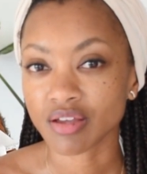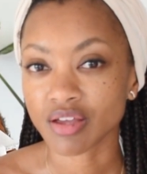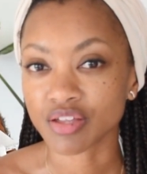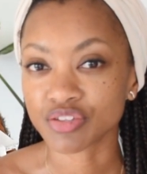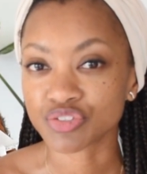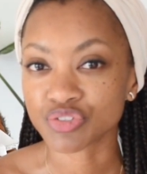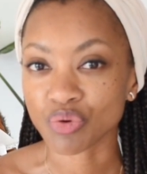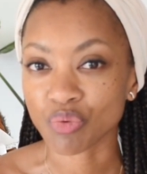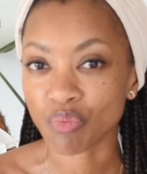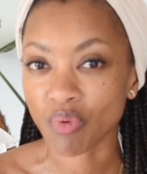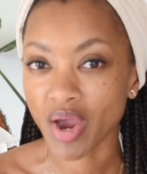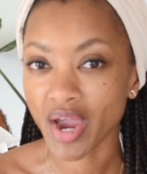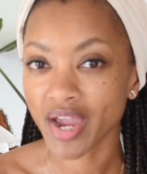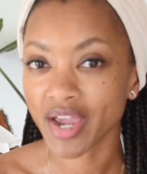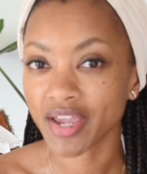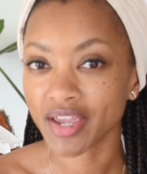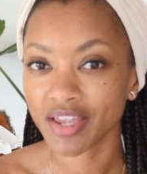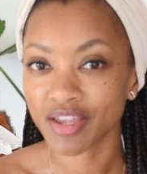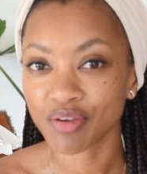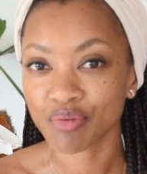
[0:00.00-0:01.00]
And so
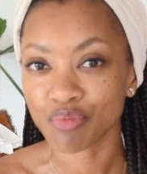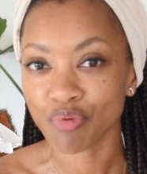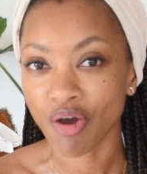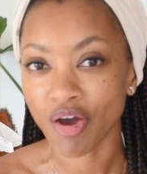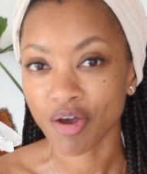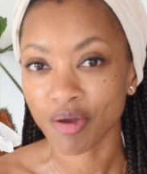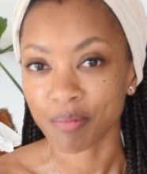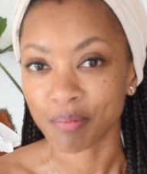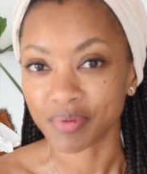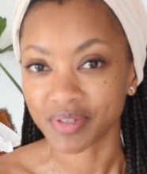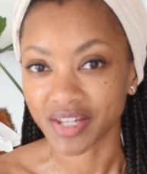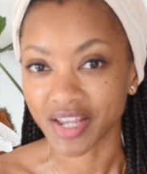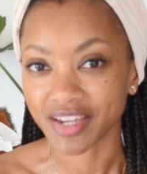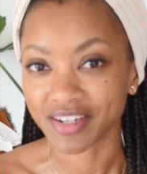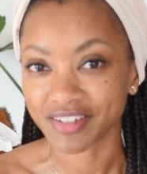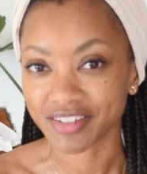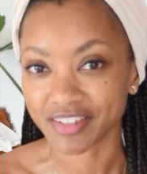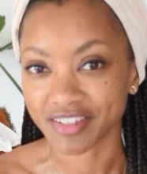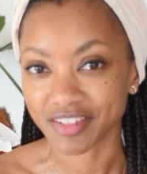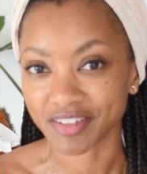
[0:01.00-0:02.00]
why walk
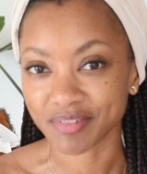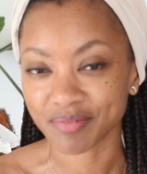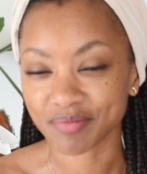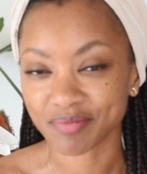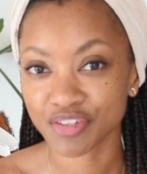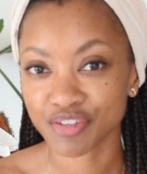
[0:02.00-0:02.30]
blindly?